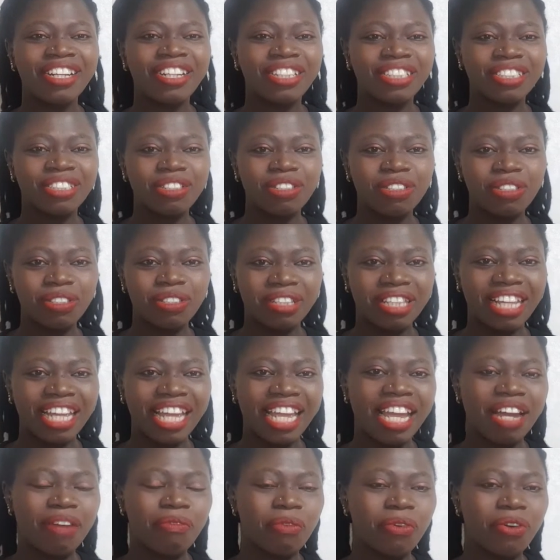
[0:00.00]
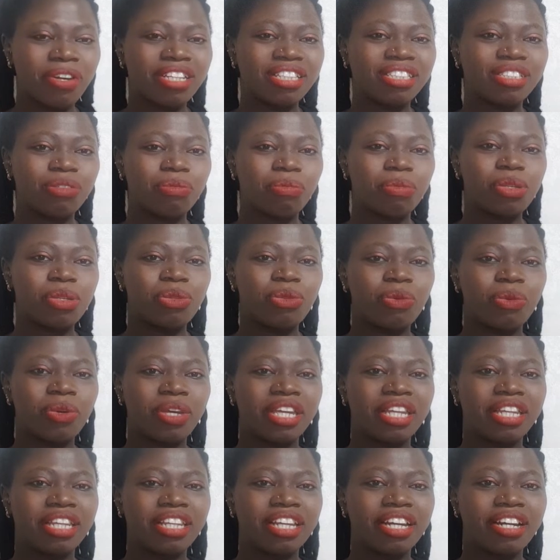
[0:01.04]
So today I'm going to be
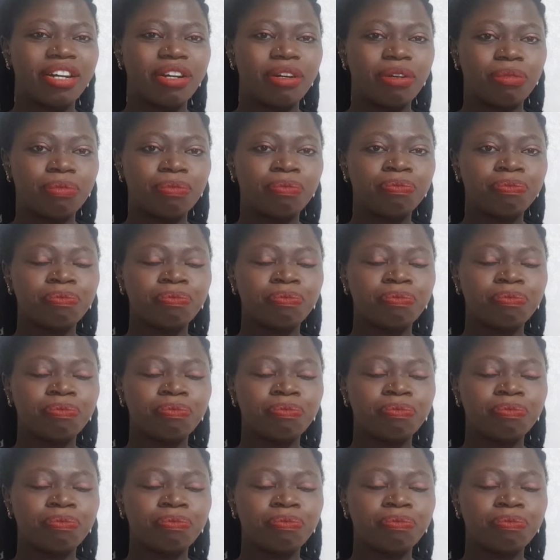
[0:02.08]
doing the